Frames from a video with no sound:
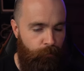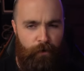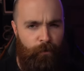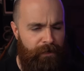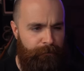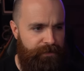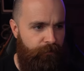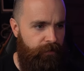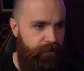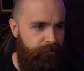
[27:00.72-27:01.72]
Well, one of them's
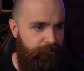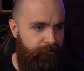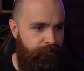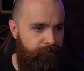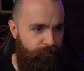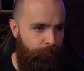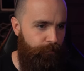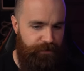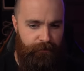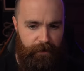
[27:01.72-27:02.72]
funky, the other
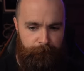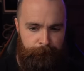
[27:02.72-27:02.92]
mode is fine.